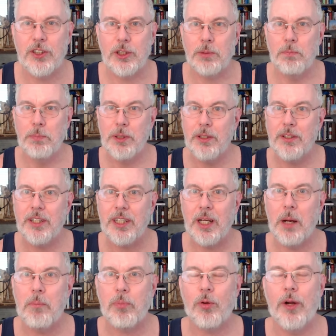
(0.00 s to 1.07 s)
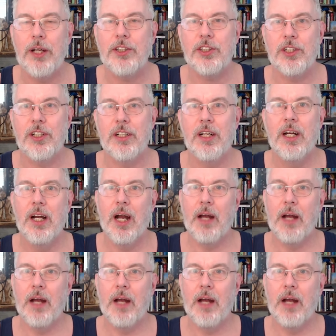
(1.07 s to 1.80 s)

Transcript: just building up pressure.